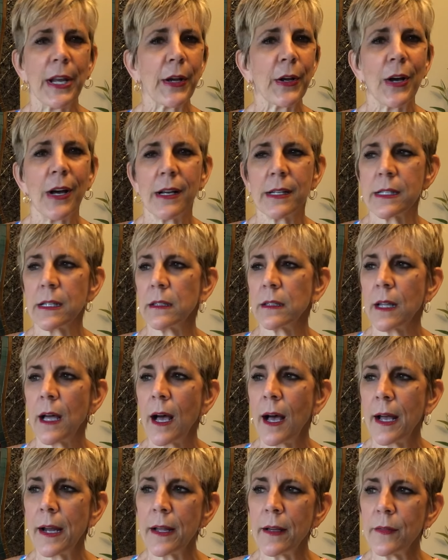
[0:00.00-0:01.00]
cause a
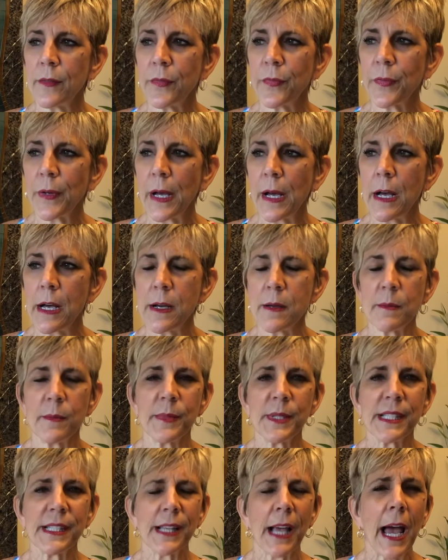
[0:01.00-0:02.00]
lot of
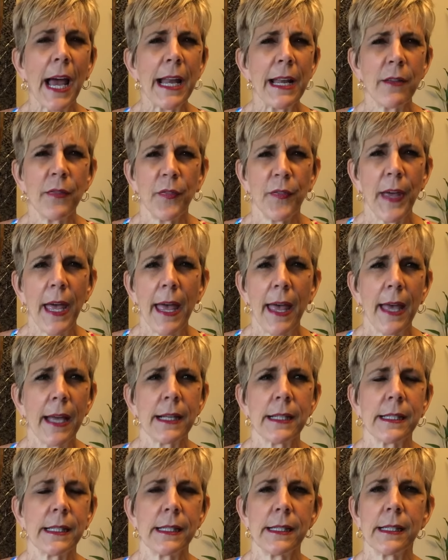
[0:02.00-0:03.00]
side
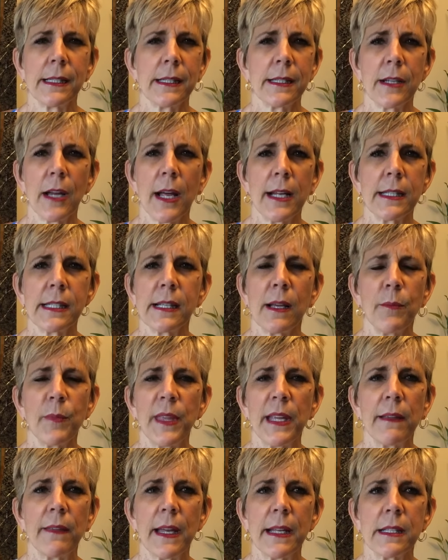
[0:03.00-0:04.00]
effects. This is not
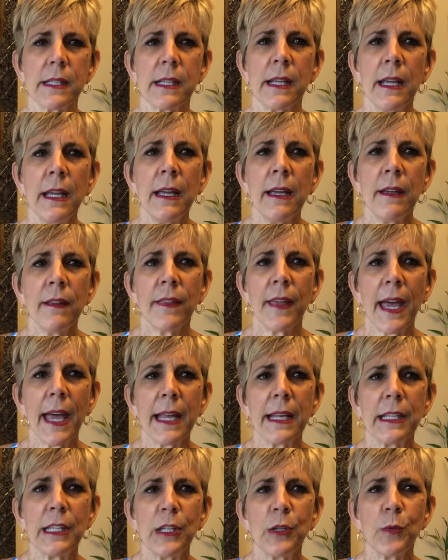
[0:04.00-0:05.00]
something
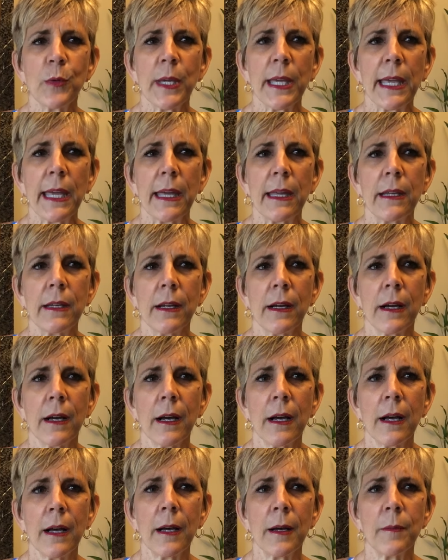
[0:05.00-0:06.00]
that you can
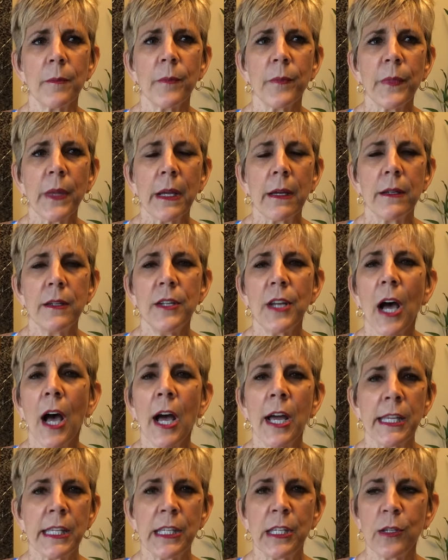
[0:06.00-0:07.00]

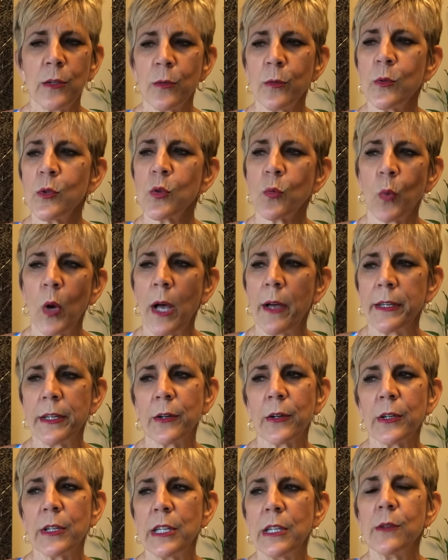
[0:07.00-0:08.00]
not use while
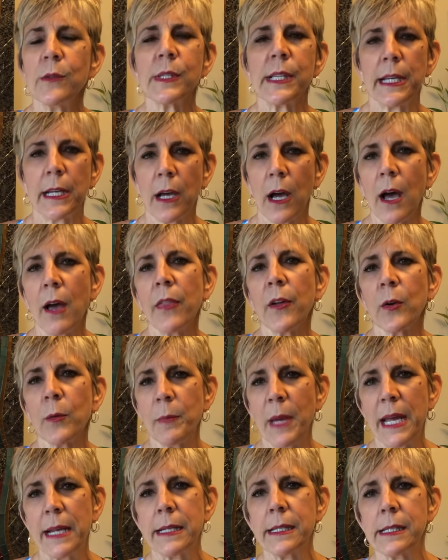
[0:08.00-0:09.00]
you're using other
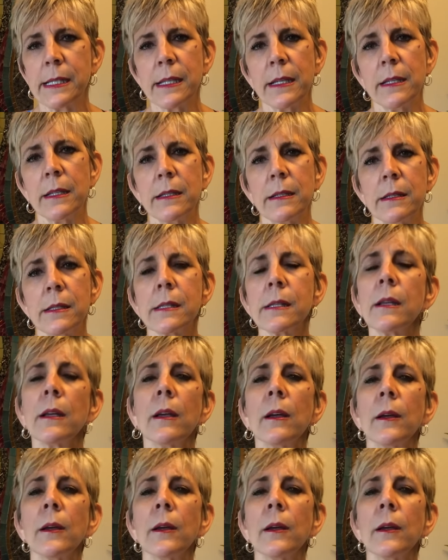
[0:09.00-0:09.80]
medicines.